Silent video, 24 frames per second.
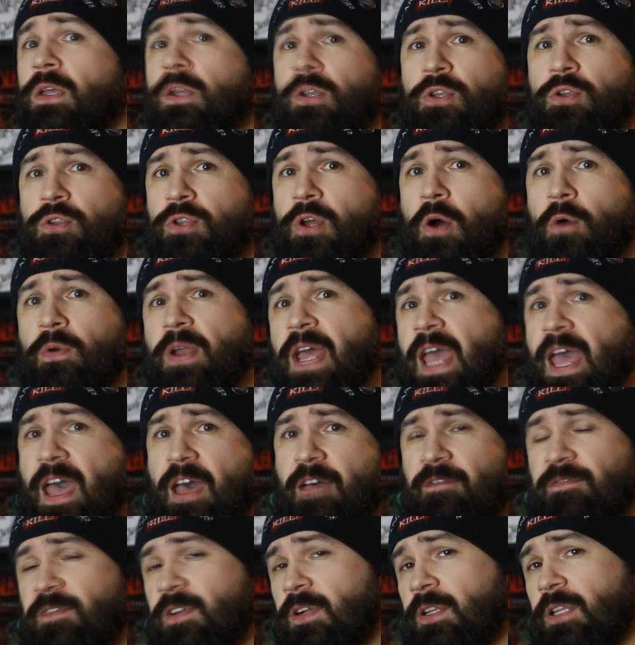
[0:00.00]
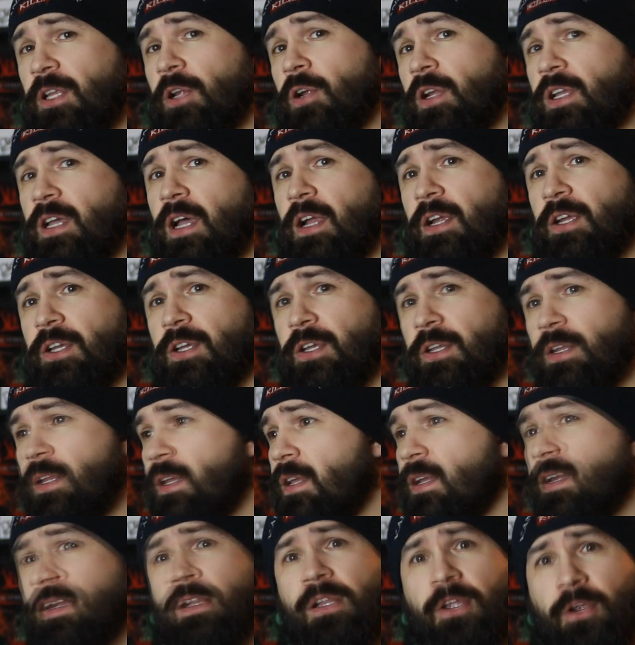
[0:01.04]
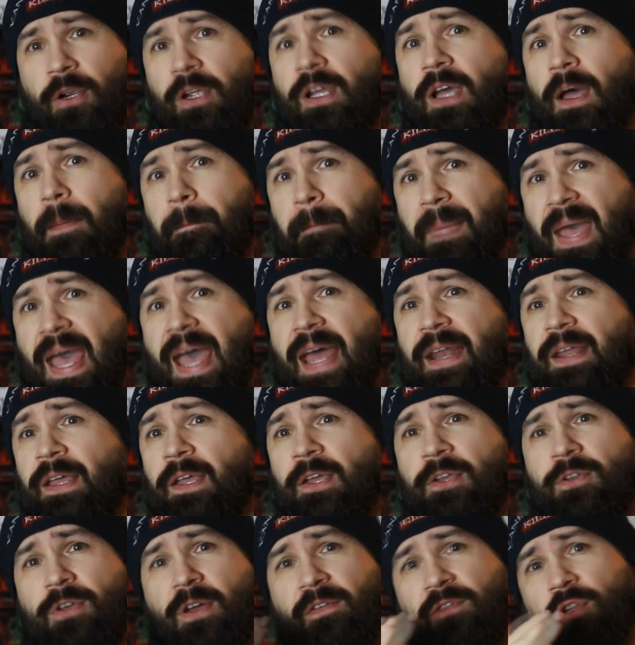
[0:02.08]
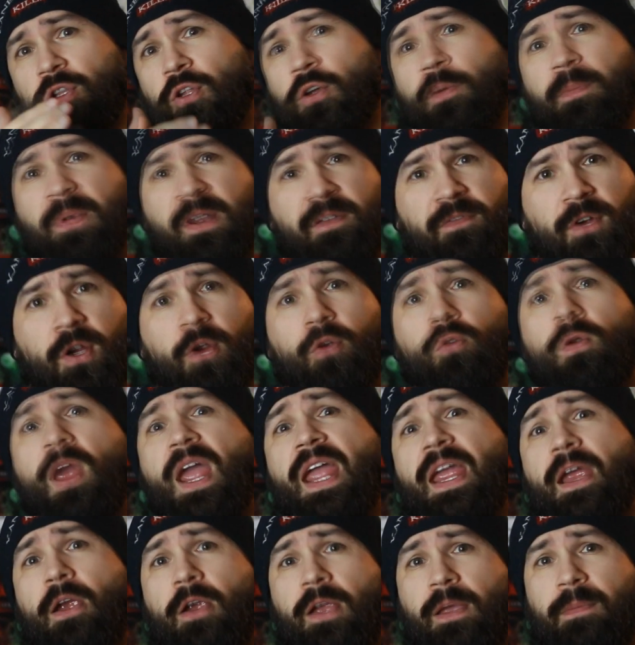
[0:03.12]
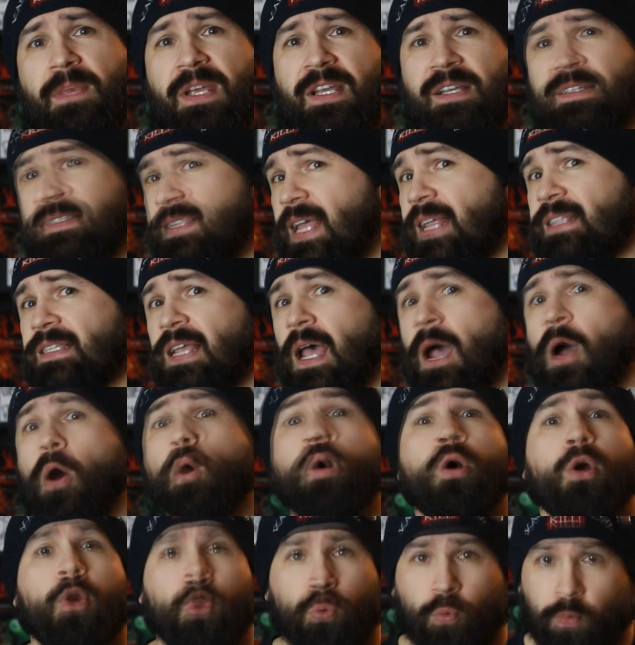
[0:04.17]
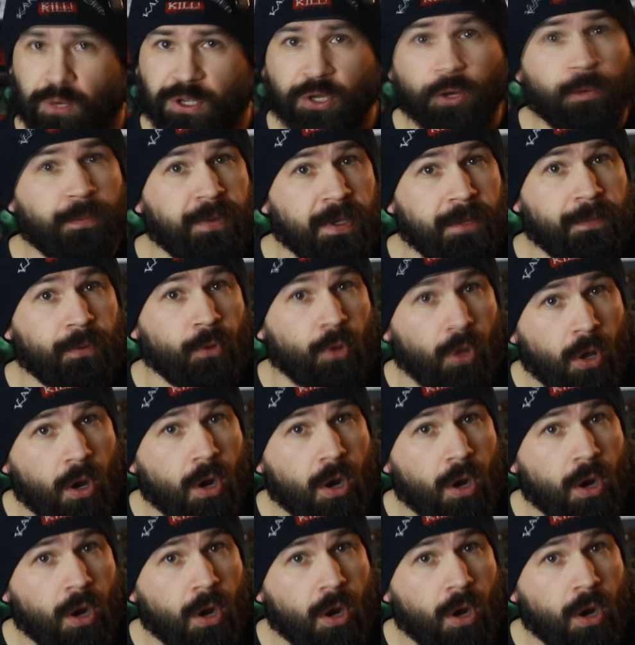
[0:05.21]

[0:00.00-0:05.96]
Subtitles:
You don't have clear-cut good, clear-cut bad. You have a little bit of a gray area because that's how real people